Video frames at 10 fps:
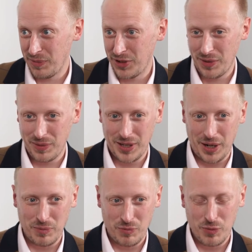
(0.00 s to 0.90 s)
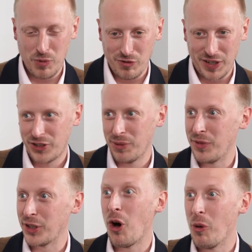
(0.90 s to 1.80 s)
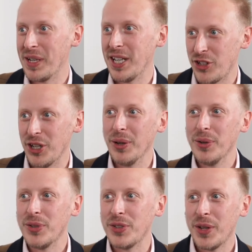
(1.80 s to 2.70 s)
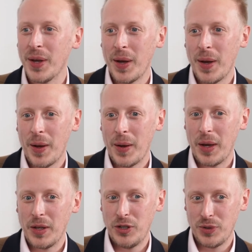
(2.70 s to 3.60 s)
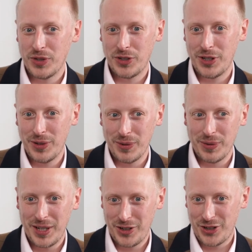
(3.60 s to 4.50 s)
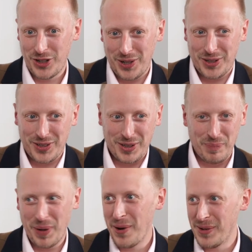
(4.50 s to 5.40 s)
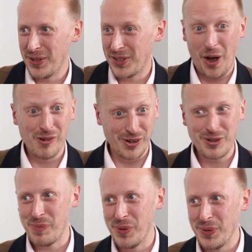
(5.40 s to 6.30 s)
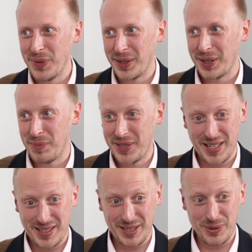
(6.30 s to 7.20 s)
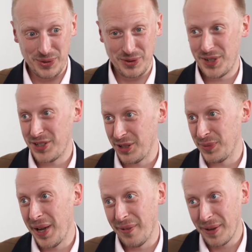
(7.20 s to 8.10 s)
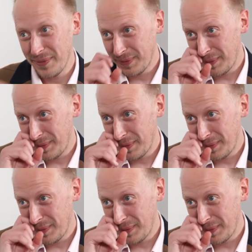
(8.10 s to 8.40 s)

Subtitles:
So, removing some of the common issues, you can still introduce components that are vulnerable that could potentially cause a risk as well, right?